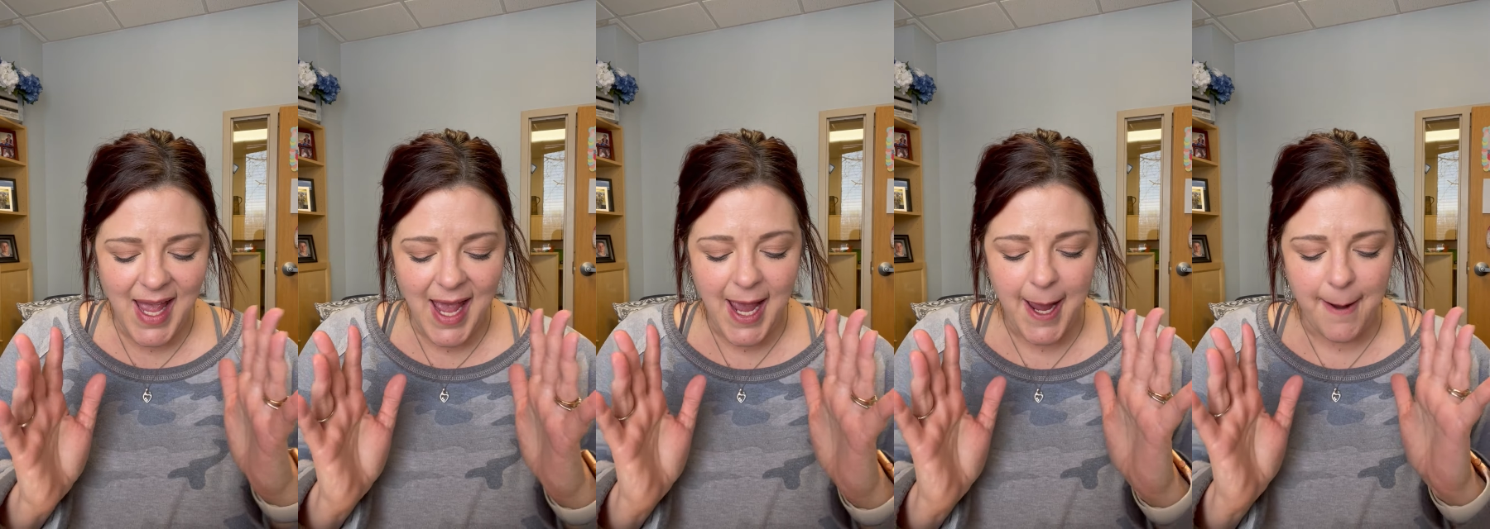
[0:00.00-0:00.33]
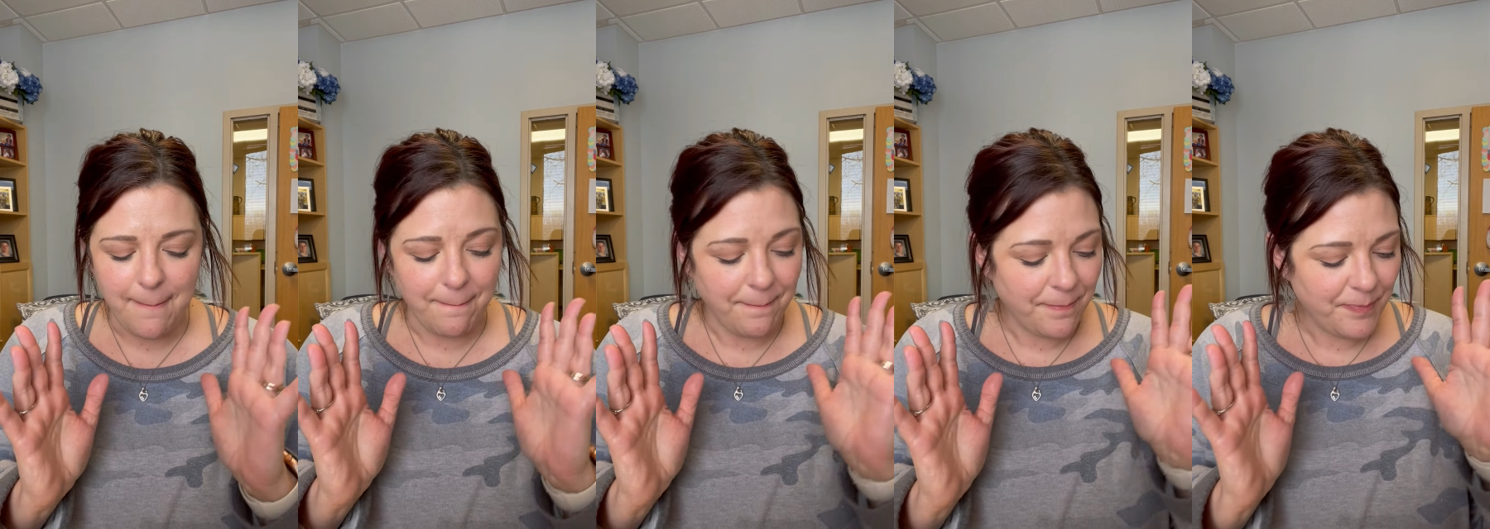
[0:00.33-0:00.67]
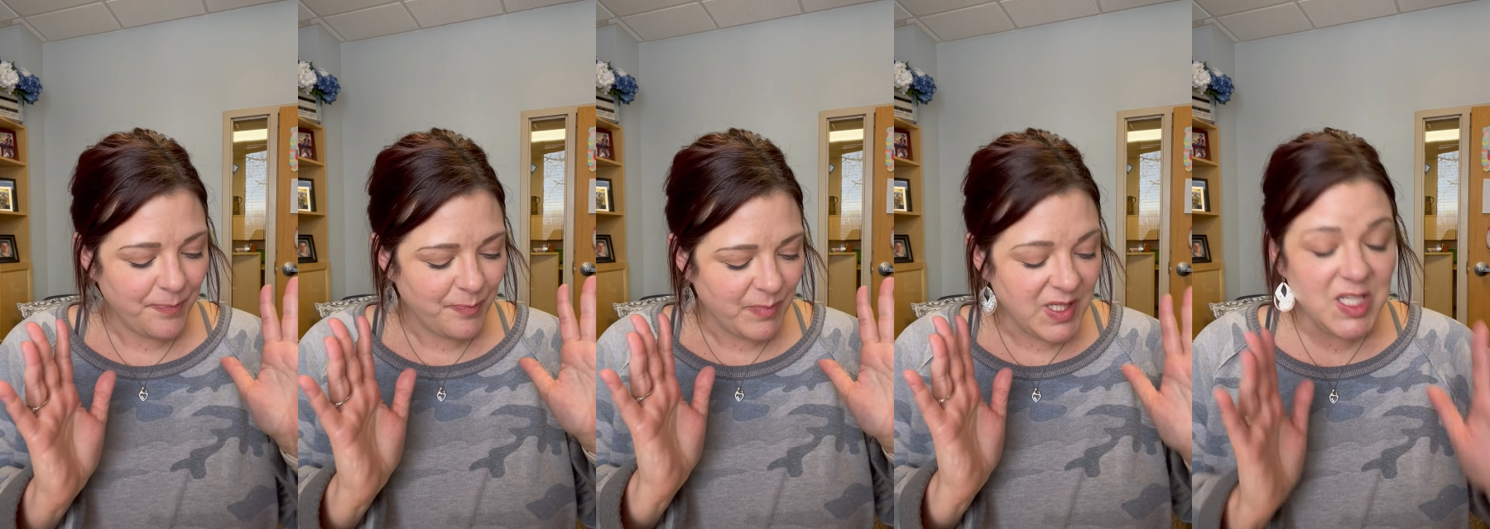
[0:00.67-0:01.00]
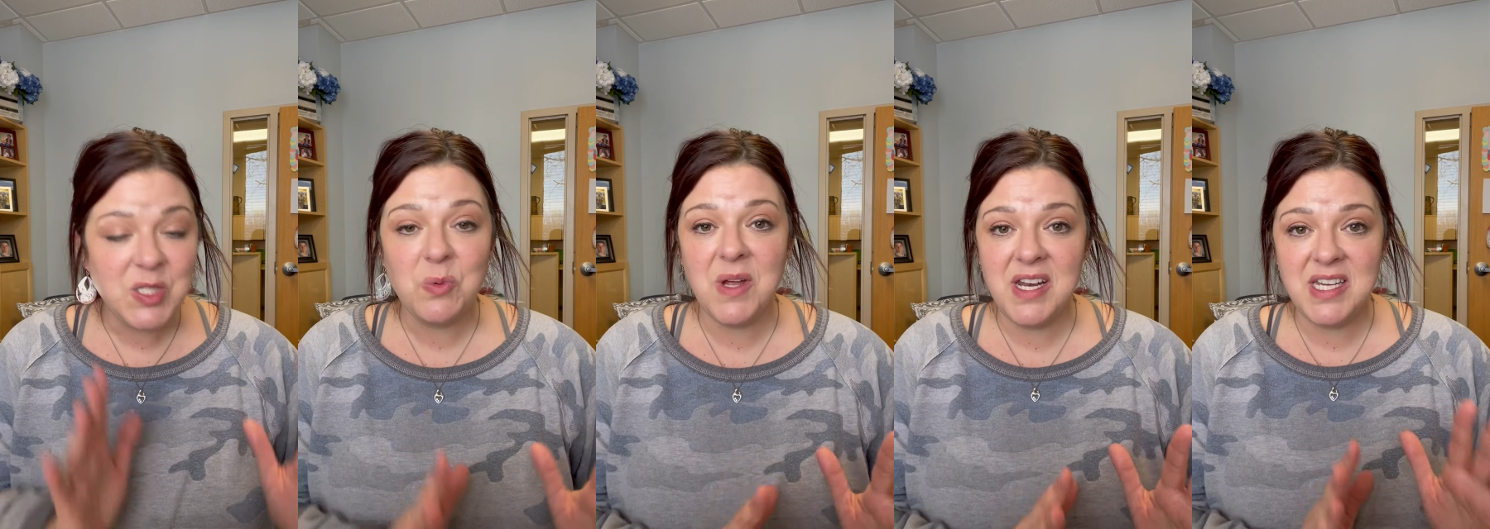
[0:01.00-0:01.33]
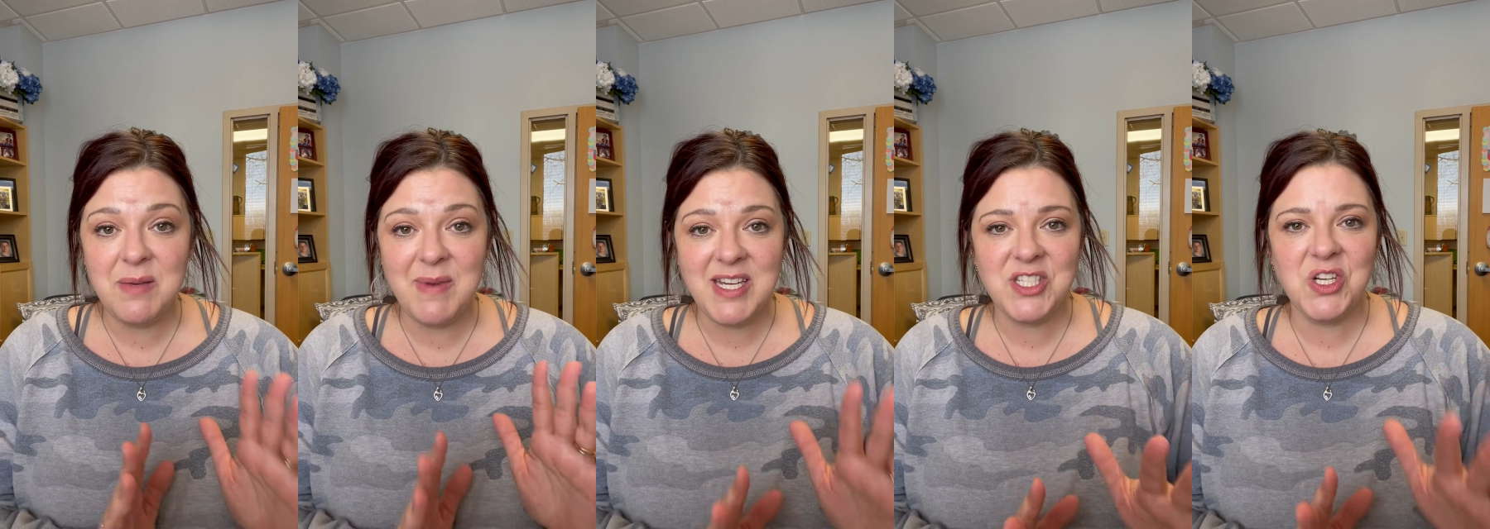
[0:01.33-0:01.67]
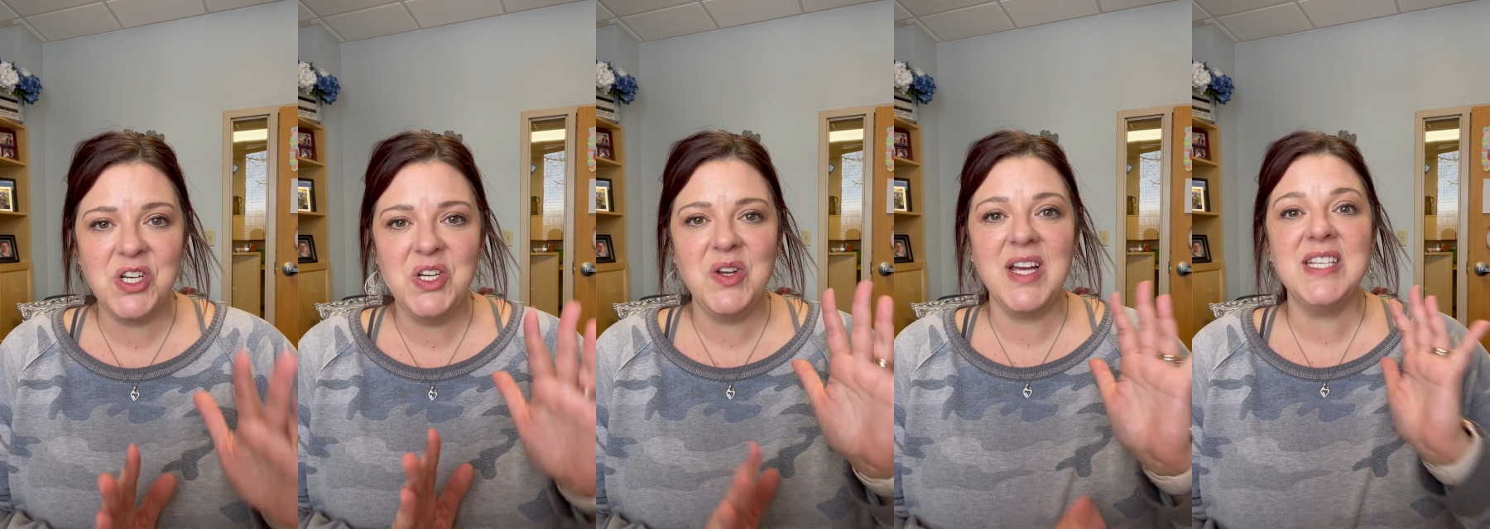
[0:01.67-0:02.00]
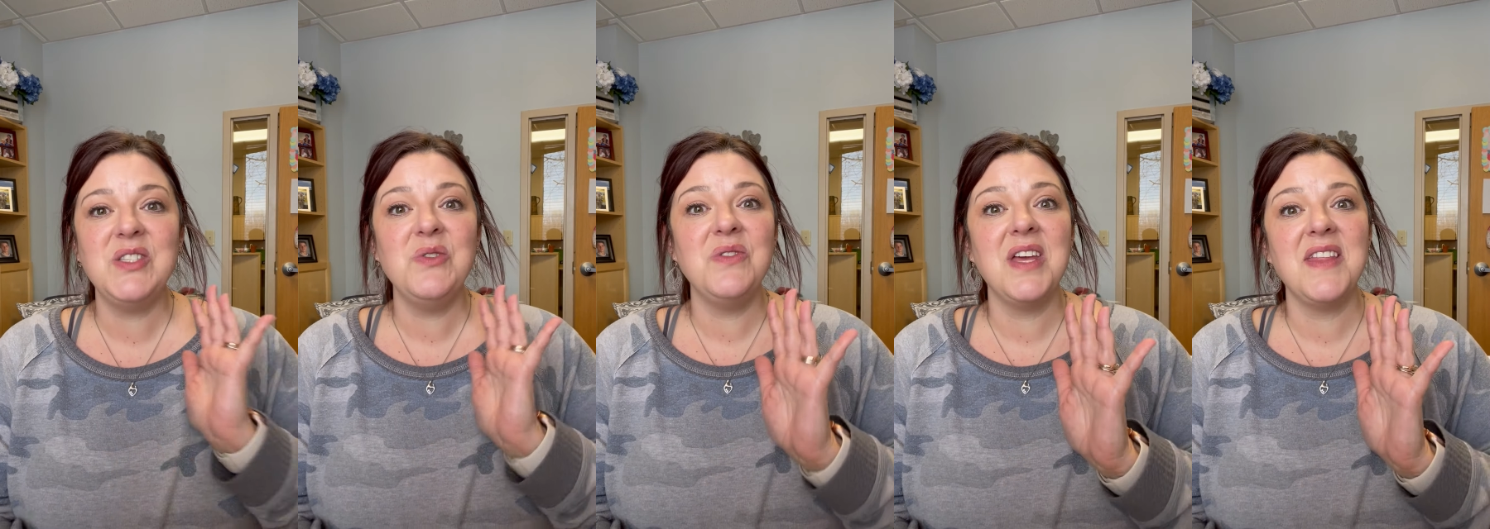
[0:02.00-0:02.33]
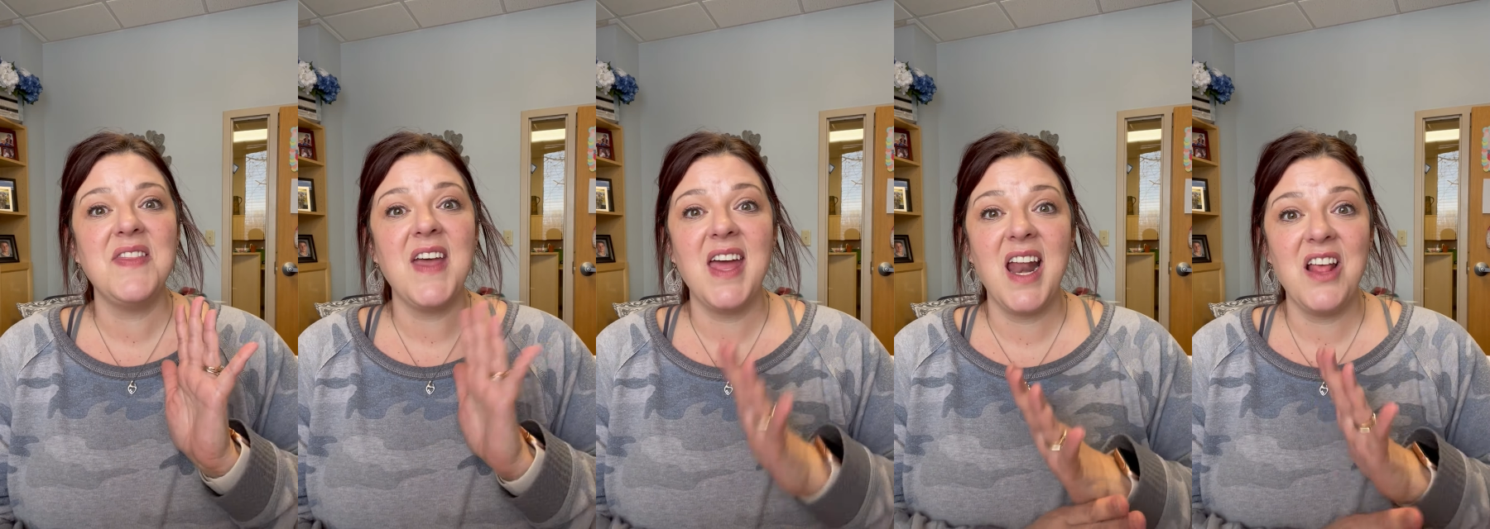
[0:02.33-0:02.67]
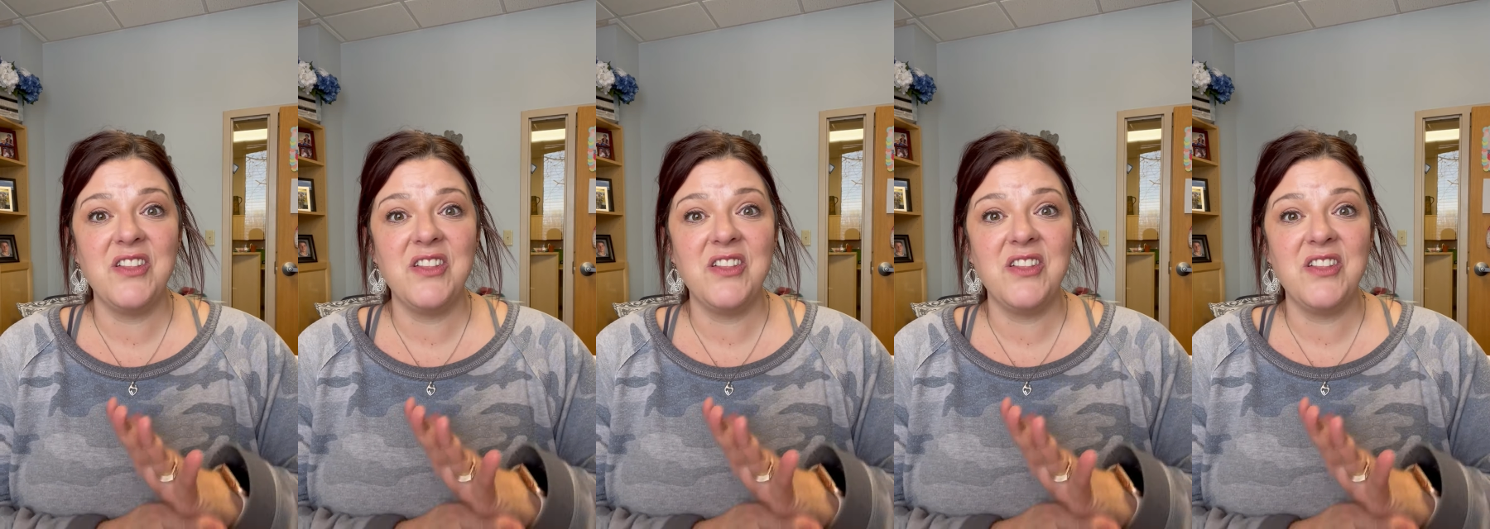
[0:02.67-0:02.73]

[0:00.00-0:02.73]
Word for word: Um, but just wanted to make sure you guys knew that that